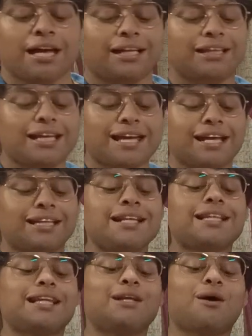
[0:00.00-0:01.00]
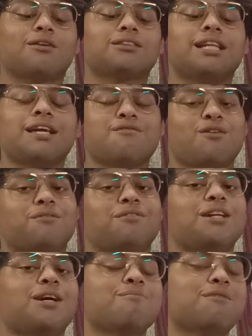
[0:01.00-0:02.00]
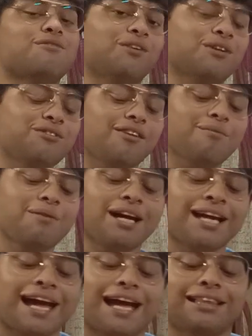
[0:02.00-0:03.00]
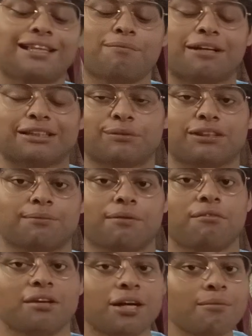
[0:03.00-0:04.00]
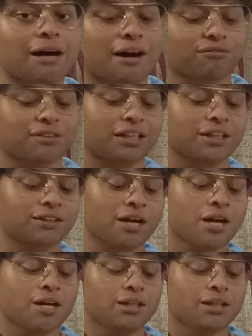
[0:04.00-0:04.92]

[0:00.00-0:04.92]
Indicating that the auxiliary verb will come before très bien and the past participle will come after it.